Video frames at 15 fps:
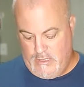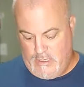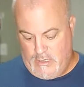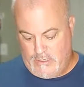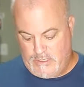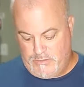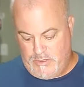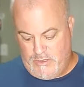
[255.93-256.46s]
on
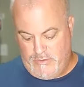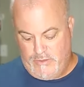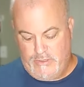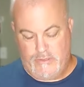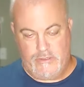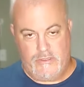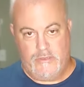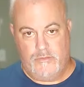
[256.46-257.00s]
spinner
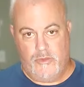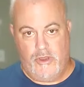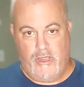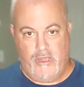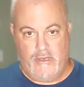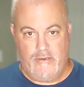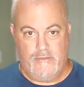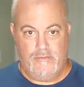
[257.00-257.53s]
reels is
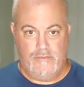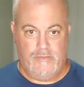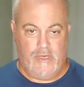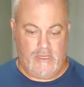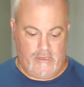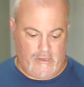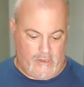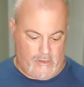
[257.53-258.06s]
braid,
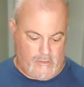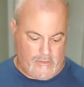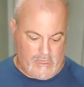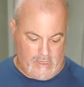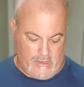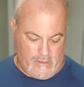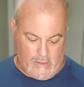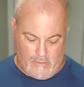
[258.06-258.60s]
but all
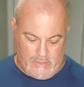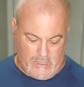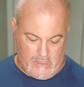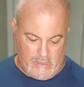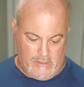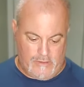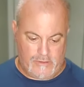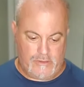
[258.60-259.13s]
my
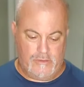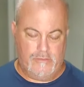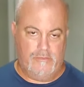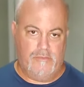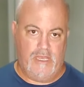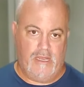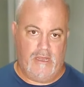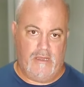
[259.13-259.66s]
leaders are
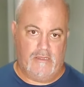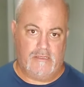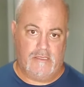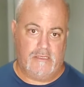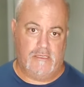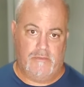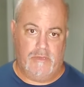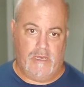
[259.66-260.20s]
made out of
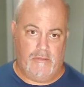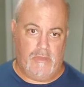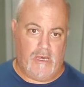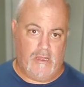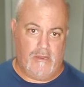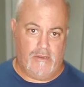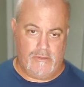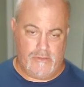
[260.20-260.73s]
60-pound mono.